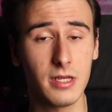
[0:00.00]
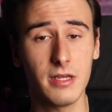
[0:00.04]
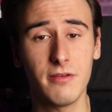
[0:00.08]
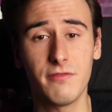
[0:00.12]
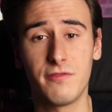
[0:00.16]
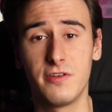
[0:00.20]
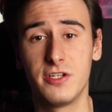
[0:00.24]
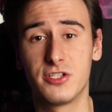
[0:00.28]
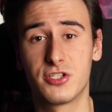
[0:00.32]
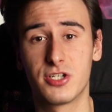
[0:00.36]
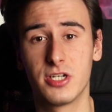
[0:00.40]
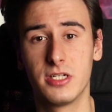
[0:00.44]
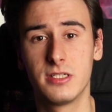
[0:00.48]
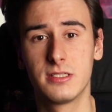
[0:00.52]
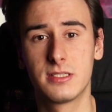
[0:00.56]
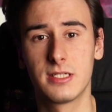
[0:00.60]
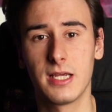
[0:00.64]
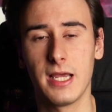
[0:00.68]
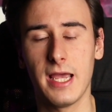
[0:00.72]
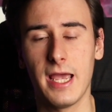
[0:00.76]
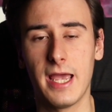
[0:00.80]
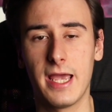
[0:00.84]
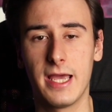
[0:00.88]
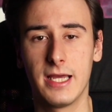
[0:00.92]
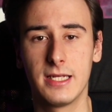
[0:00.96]
efficient,
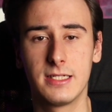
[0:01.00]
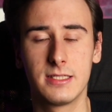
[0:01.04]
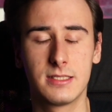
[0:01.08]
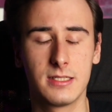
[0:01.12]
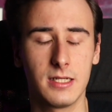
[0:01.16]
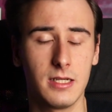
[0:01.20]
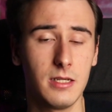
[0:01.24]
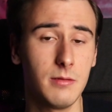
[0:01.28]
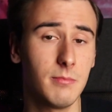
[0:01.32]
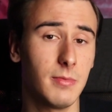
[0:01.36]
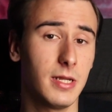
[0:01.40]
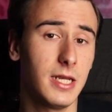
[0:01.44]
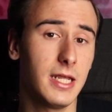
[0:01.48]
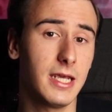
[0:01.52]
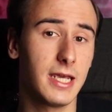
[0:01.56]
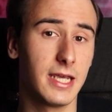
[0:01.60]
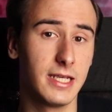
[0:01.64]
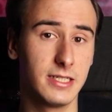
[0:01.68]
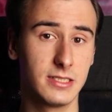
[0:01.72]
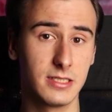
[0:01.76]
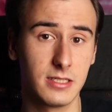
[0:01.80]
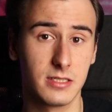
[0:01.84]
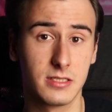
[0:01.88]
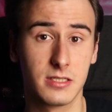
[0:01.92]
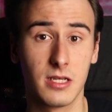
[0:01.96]
and in many
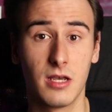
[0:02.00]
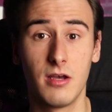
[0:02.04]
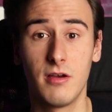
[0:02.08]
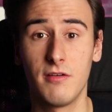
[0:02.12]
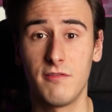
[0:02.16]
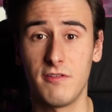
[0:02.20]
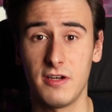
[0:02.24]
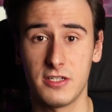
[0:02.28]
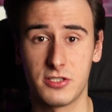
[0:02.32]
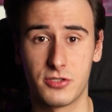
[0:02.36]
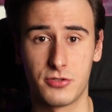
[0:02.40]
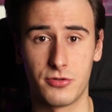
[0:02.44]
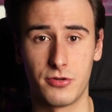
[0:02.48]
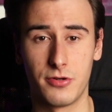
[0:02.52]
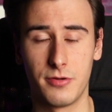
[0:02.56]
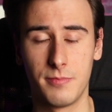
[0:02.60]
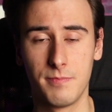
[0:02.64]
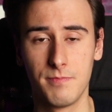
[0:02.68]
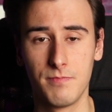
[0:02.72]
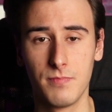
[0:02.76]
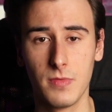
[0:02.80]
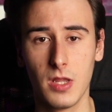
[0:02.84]
cases faster.